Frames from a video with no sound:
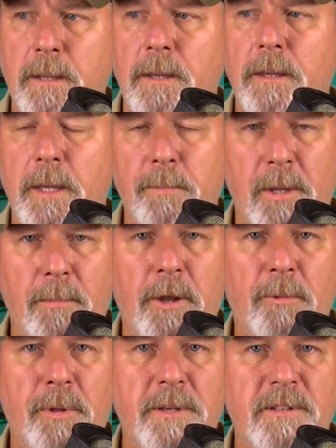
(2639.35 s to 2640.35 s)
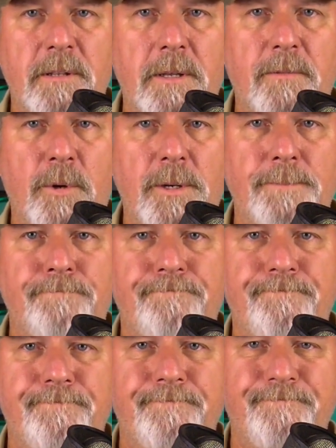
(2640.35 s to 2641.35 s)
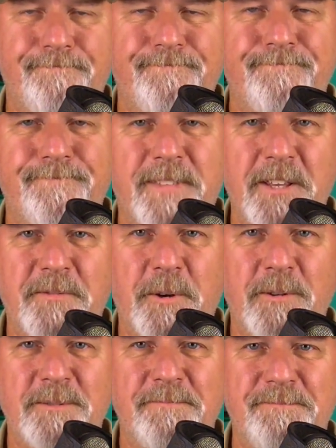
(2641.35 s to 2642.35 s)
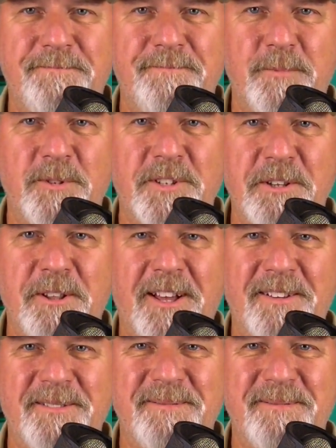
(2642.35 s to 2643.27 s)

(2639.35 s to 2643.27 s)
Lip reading: it'd be a better place to live, wouldn't it? Thanks, folks. We'll see you live.